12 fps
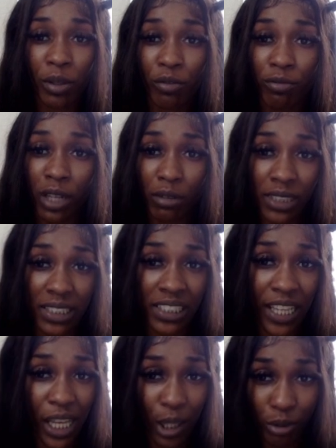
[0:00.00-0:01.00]
very
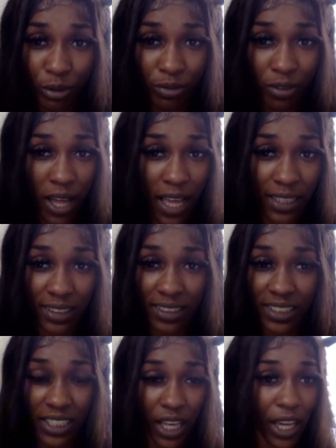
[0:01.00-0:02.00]
terrified,
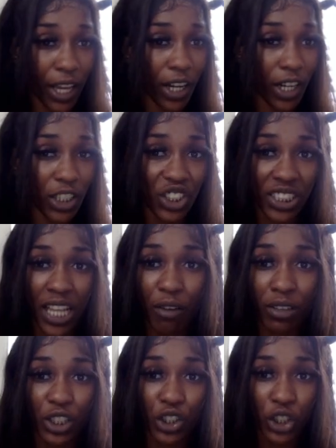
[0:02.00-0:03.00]
scared. She's
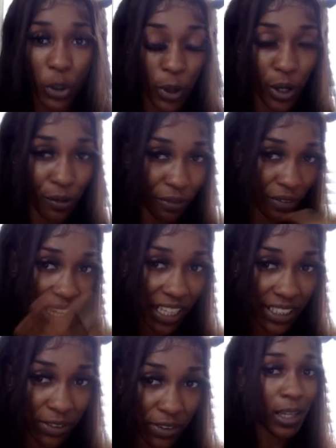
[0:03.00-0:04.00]
not really showing her
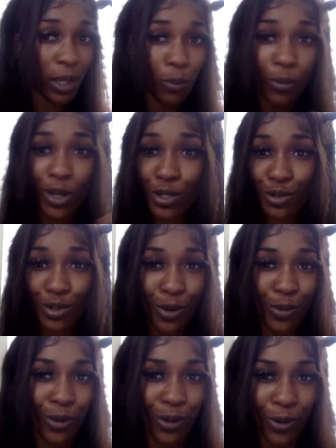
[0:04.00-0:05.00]
face. Like, what's
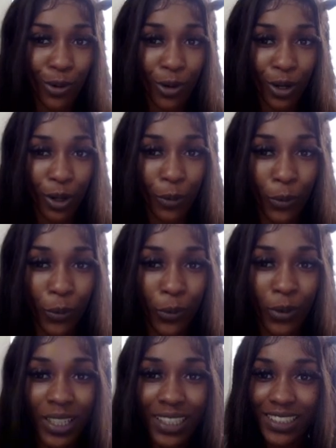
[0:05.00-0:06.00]
going
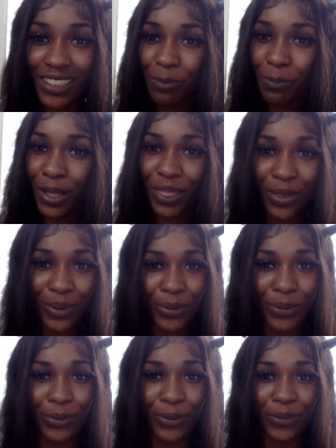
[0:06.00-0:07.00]
on? What's she been
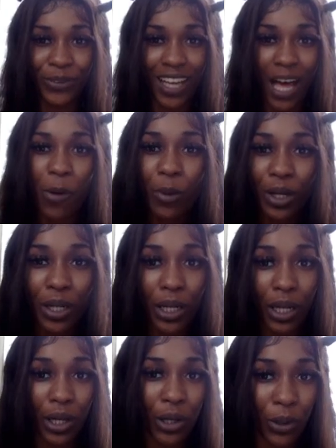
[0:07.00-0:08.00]
through? I want to
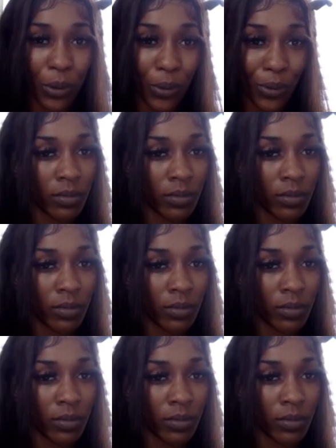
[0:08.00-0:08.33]
know.